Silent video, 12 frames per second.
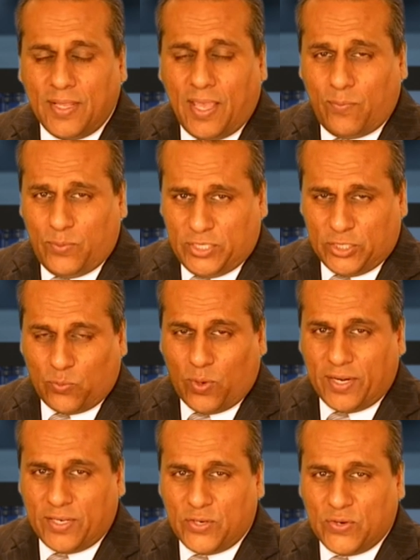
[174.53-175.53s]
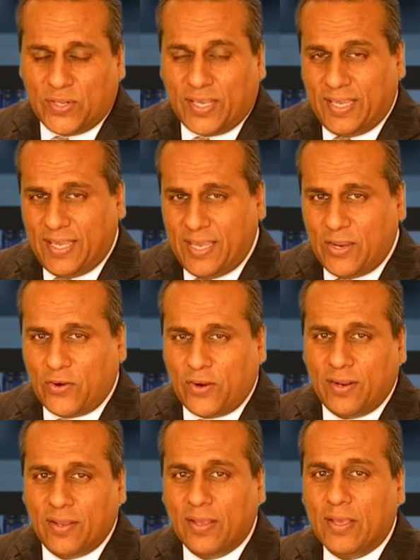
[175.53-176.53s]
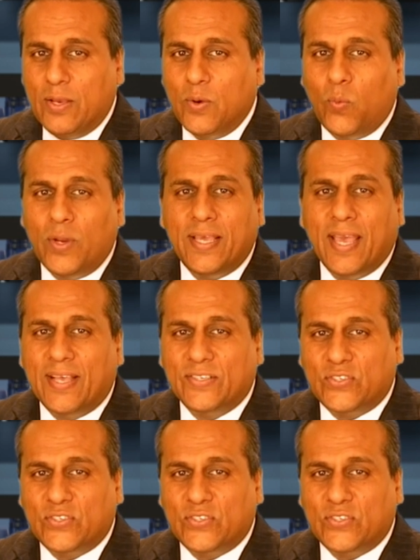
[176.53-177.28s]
and we just wanted you to hear what he has